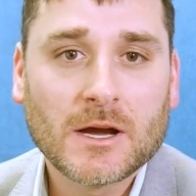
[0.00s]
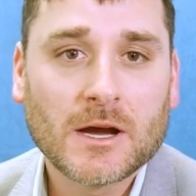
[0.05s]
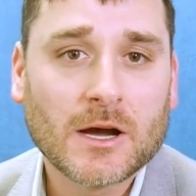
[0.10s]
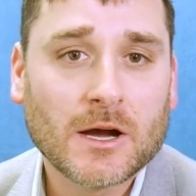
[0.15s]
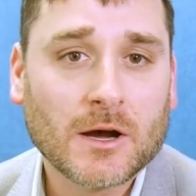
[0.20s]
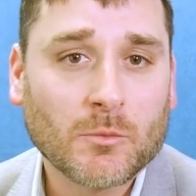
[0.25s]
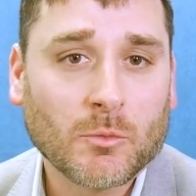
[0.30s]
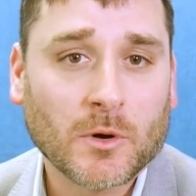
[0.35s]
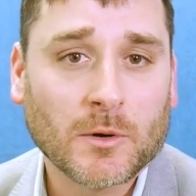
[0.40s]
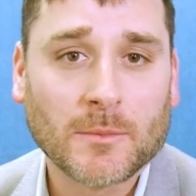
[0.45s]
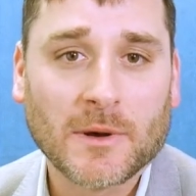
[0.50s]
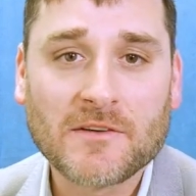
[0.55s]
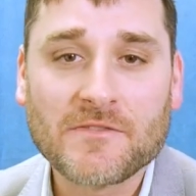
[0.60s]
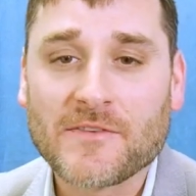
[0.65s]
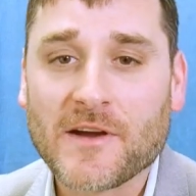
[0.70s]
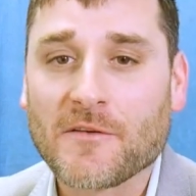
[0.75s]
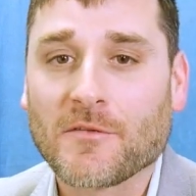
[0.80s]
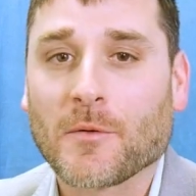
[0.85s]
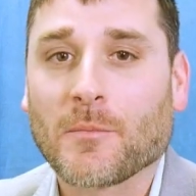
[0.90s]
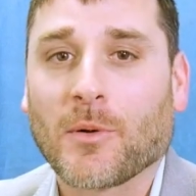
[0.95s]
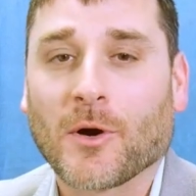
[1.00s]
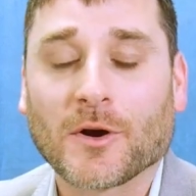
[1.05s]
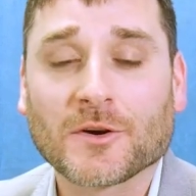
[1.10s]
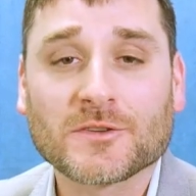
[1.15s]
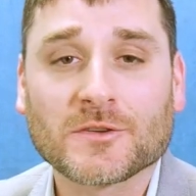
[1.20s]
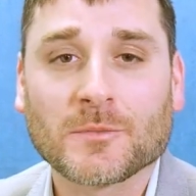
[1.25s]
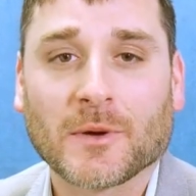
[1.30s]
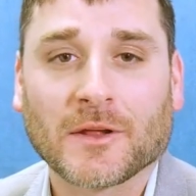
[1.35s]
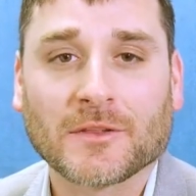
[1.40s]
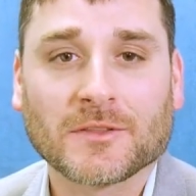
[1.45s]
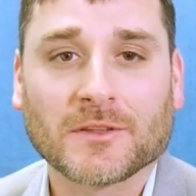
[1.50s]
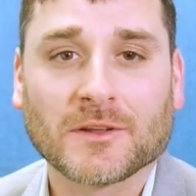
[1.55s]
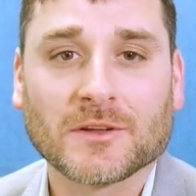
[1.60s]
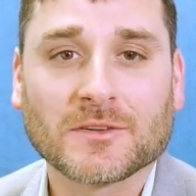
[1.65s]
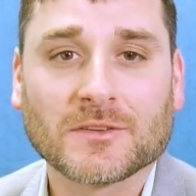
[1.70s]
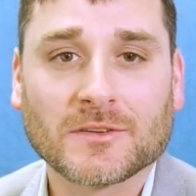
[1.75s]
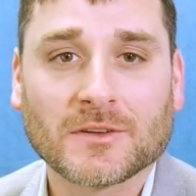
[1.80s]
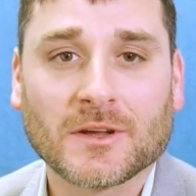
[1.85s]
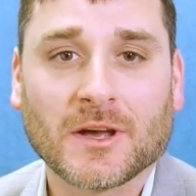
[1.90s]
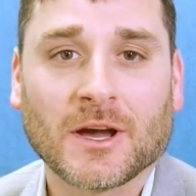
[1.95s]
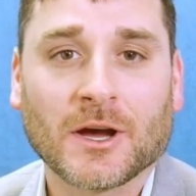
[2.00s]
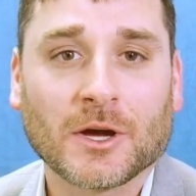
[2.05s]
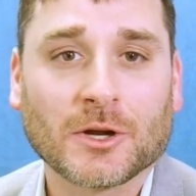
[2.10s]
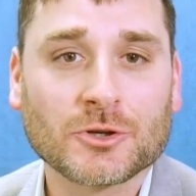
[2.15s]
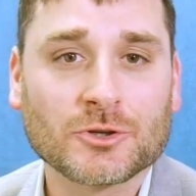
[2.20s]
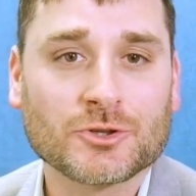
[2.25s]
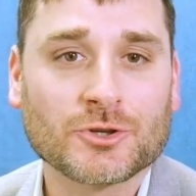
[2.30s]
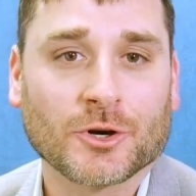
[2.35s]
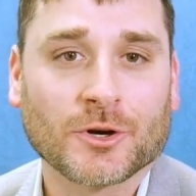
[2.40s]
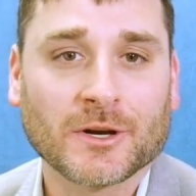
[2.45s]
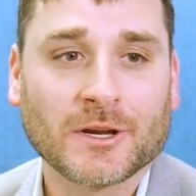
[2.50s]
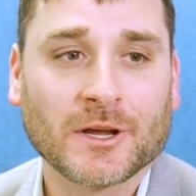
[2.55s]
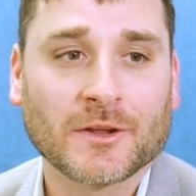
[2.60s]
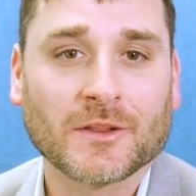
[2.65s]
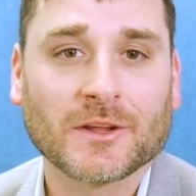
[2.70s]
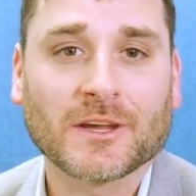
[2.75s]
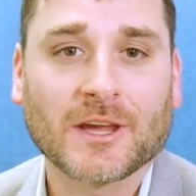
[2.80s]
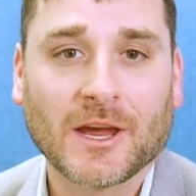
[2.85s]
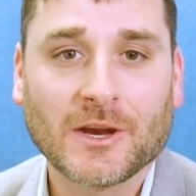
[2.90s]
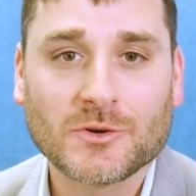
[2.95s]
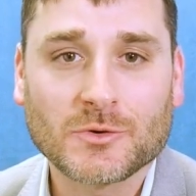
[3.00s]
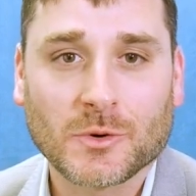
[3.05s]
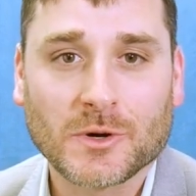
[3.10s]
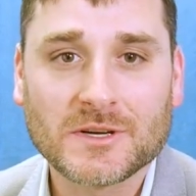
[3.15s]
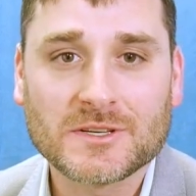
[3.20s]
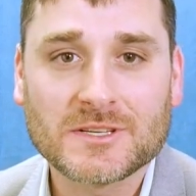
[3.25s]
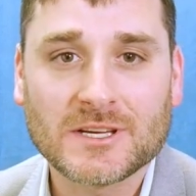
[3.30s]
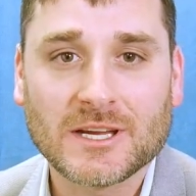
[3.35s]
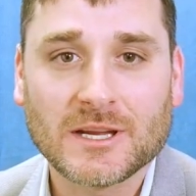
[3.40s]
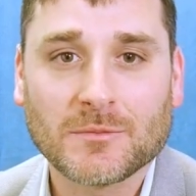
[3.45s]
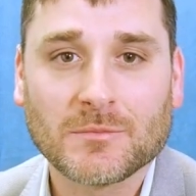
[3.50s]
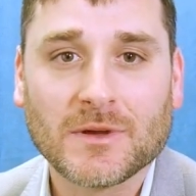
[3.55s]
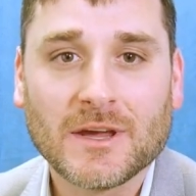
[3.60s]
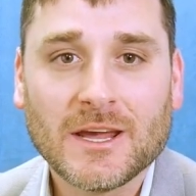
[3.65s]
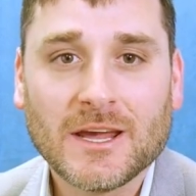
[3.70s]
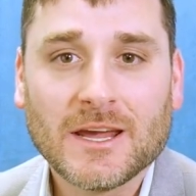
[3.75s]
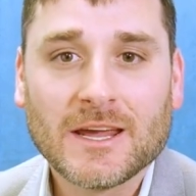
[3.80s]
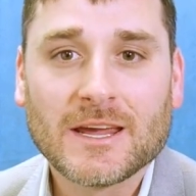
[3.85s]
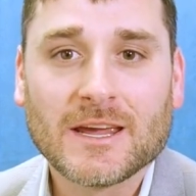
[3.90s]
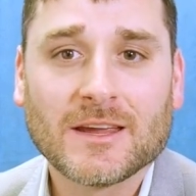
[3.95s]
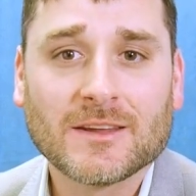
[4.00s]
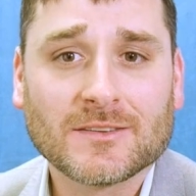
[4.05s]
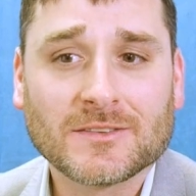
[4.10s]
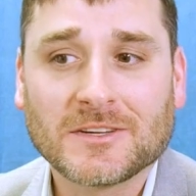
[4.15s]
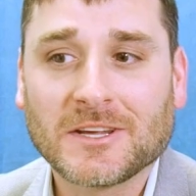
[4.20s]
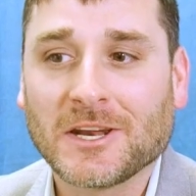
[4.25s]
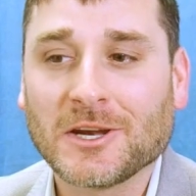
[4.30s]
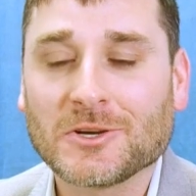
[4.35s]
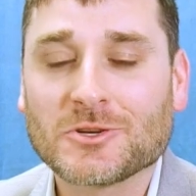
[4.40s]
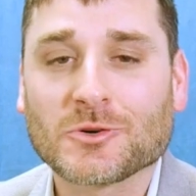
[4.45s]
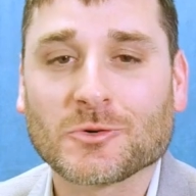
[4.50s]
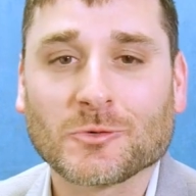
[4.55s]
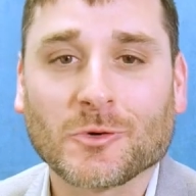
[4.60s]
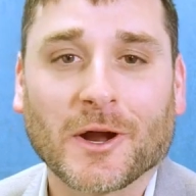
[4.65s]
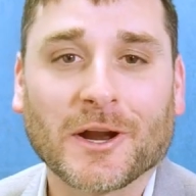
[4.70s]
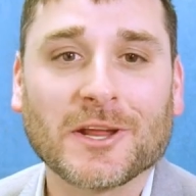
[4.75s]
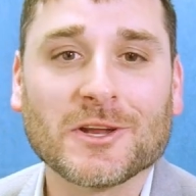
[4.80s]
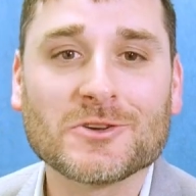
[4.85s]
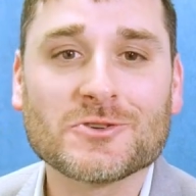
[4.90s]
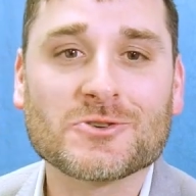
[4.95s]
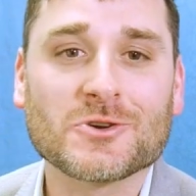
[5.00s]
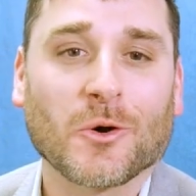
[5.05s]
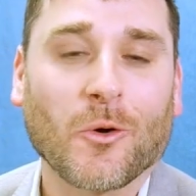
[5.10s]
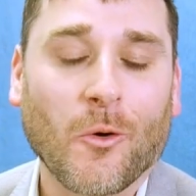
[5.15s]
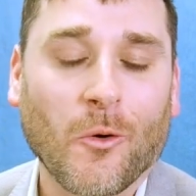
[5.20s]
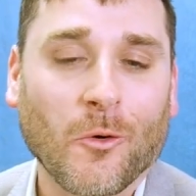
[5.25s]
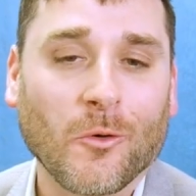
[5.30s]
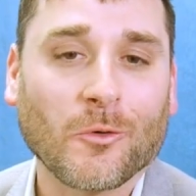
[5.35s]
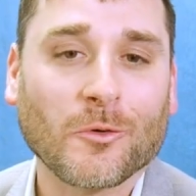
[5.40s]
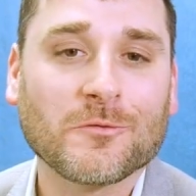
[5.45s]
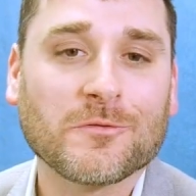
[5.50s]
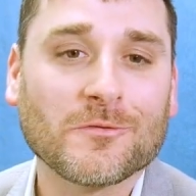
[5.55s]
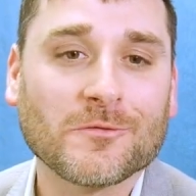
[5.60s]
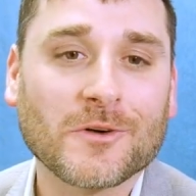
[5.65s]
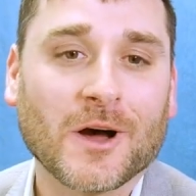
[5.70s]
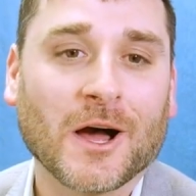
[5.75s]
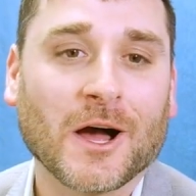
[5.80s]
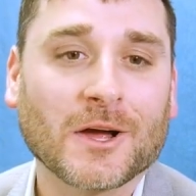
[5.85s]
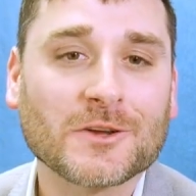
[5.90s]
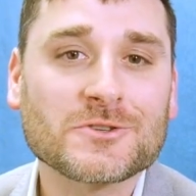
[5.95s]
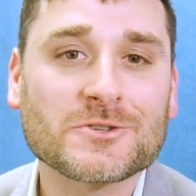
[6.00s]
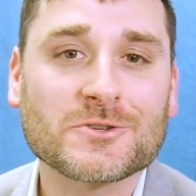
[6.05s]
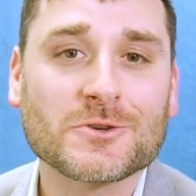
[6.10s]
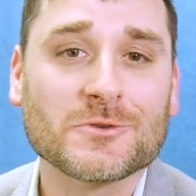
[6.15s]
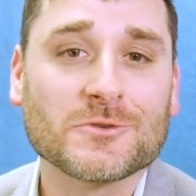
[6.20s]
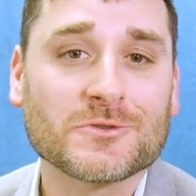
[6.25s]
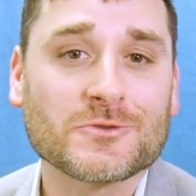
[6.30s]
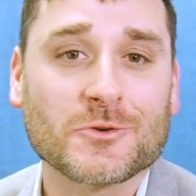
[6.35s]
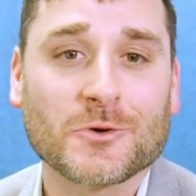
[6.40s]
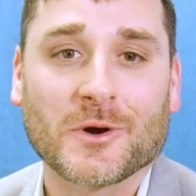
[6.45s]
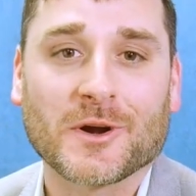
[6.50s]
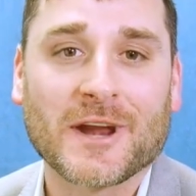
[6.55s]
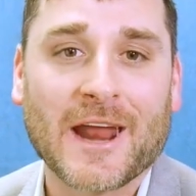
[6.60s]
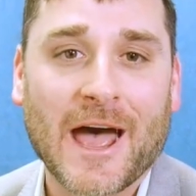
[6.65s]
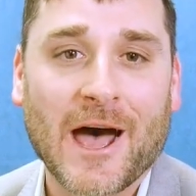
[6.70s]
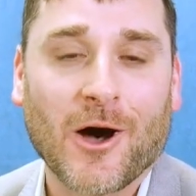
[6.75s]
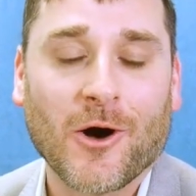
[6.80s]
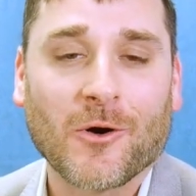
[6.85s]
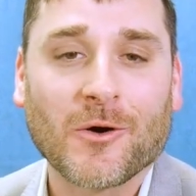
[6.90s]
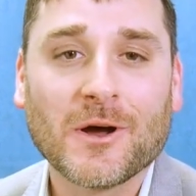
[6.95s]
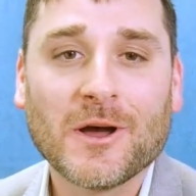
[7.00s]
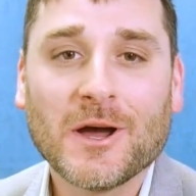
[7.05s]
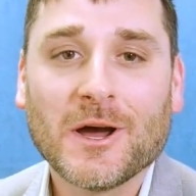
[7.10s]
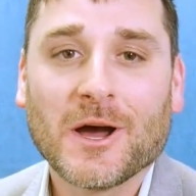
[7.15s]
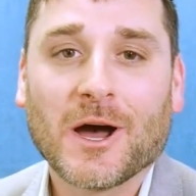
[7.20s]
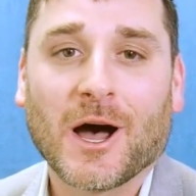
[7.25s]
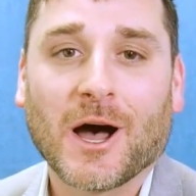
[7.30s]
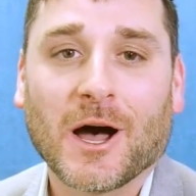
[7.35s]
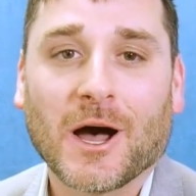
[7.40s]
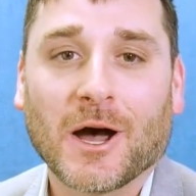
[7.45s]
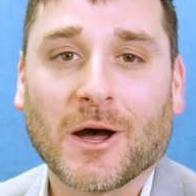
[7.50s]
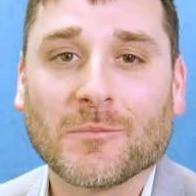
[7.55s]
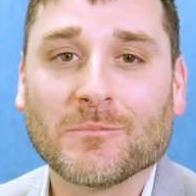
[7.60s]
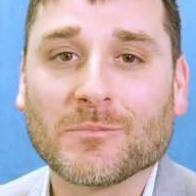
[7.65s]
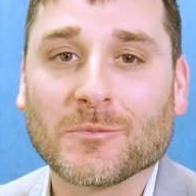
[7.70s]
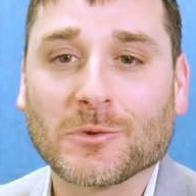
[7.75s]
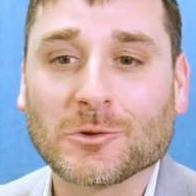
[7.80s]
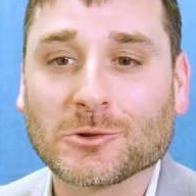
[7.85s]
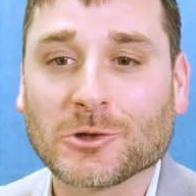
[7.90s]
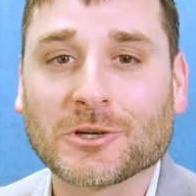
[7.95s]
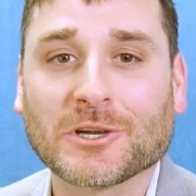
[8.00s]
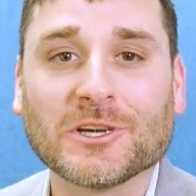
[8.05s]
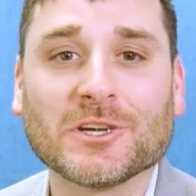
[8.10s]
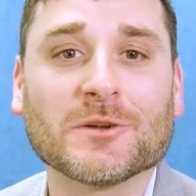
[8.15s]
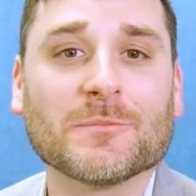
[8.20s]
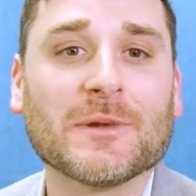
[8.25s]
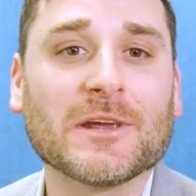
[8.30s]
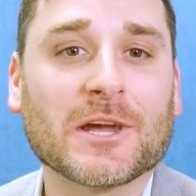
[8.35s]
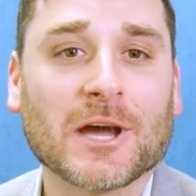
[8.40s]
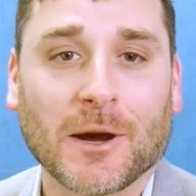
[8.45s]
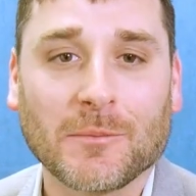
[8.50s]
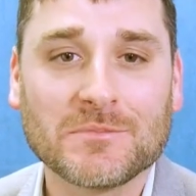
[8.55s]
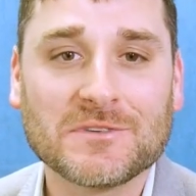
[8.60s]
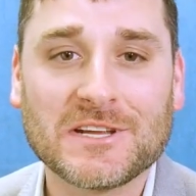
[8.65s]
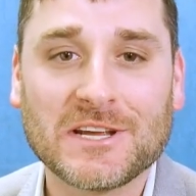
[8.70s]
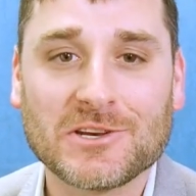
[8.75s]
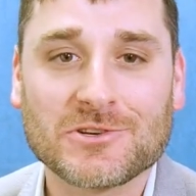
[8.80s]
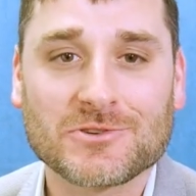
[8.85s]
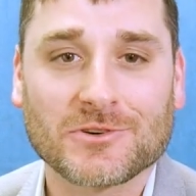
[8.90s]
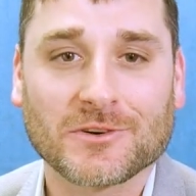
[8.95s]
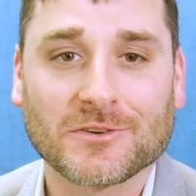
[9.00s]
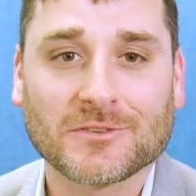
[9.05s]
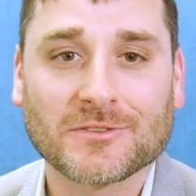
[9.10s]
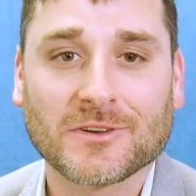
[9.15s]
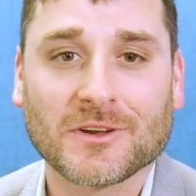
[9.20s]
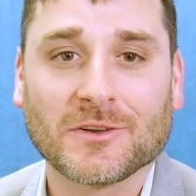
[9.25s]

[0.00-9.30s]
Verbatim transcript: One of my favorite parts about this journey on the K-Toy team is getting to run into old students who are now looking to become teachers.